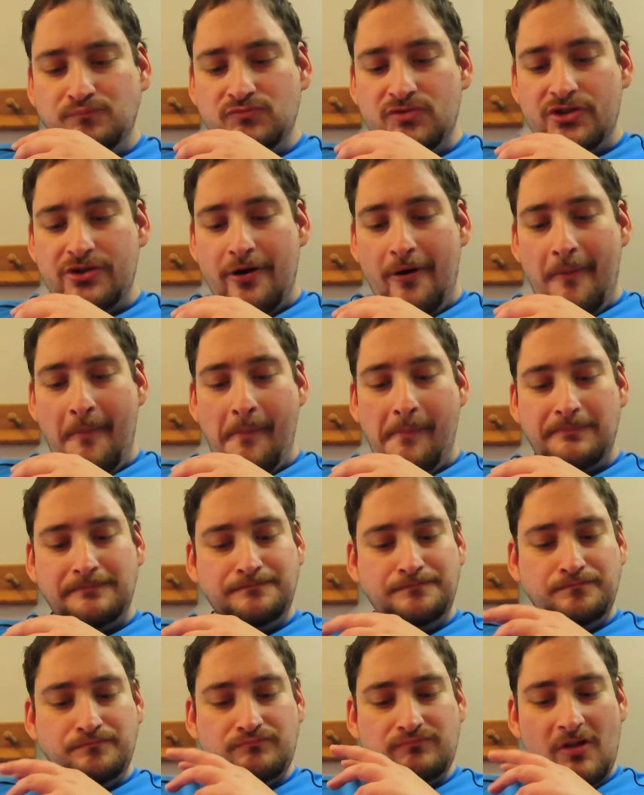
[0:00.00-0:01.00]
So,
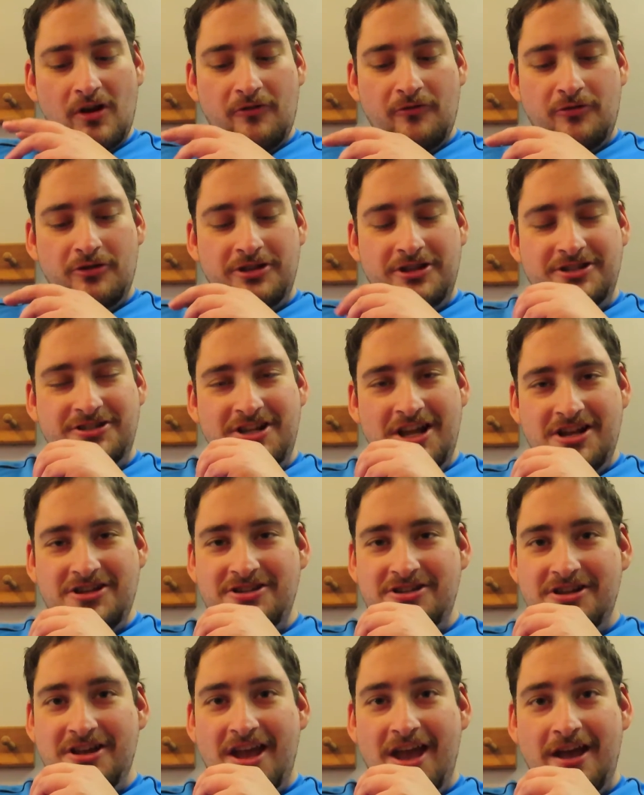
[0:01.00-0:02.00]
for the
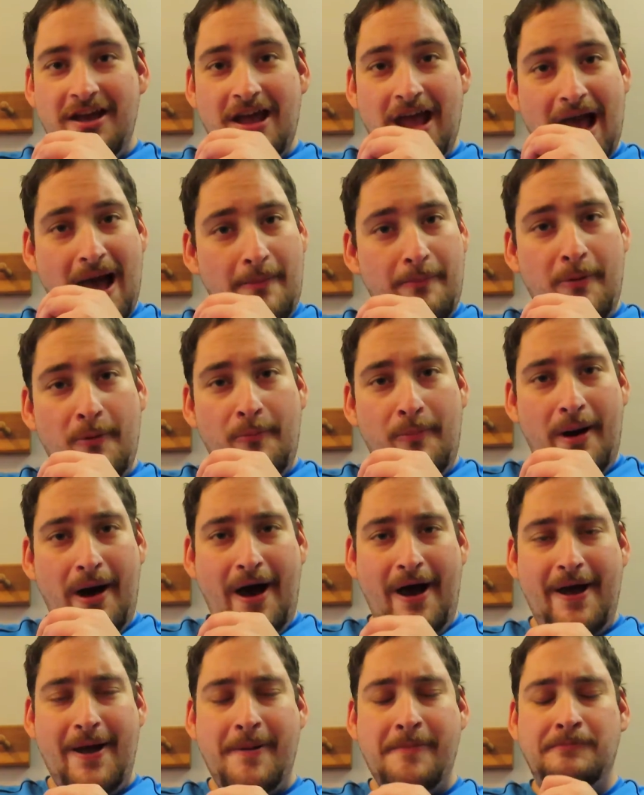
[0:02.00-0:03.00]
Tastykake apple
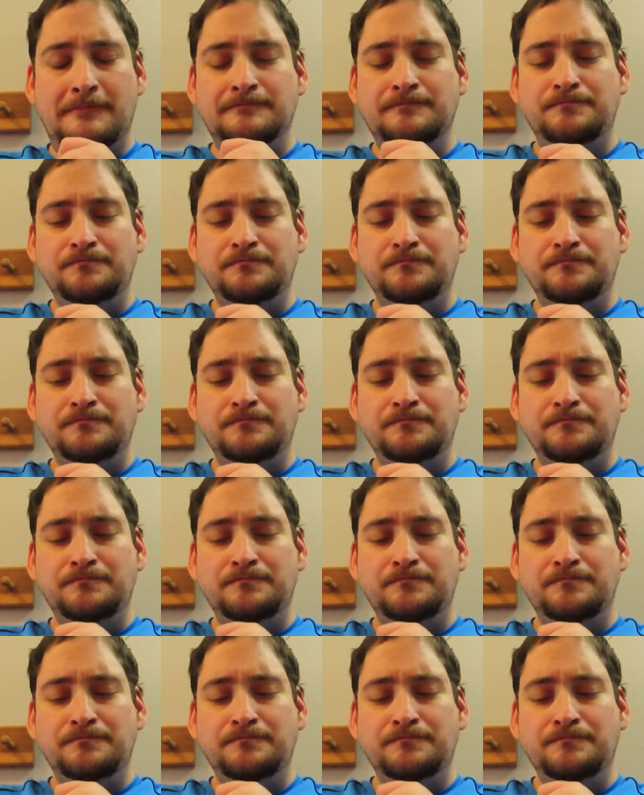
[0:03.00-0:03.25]
pie,